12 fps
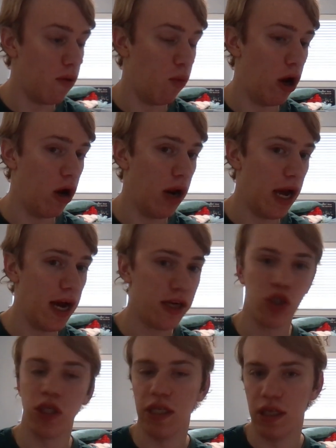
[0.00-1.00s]
Well, I
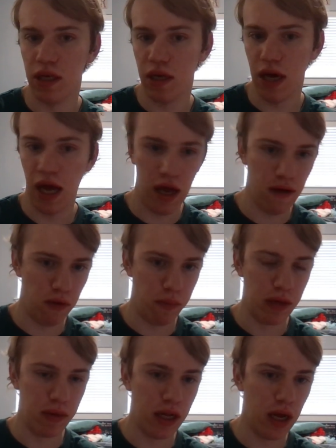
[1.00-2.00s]
actually have a
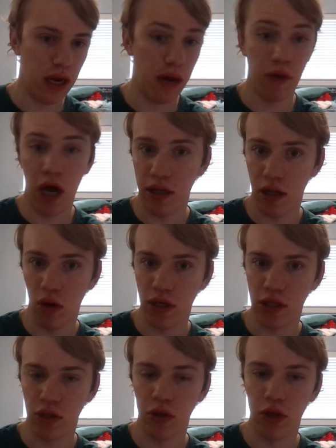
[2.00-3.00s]
BB gun. I'm not
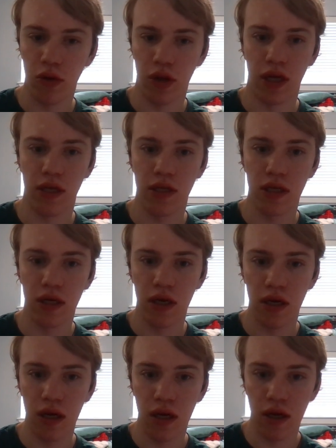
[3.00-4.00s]
going to use it
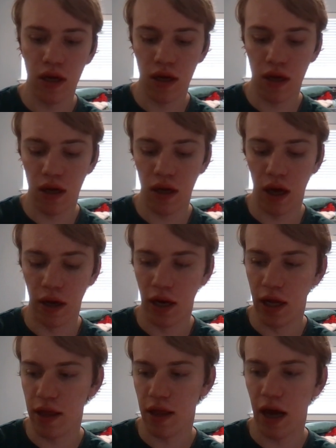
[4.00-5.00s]

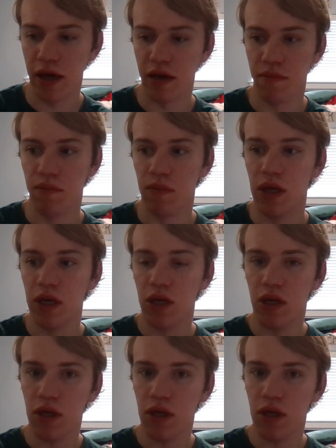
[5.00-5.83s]
unless I am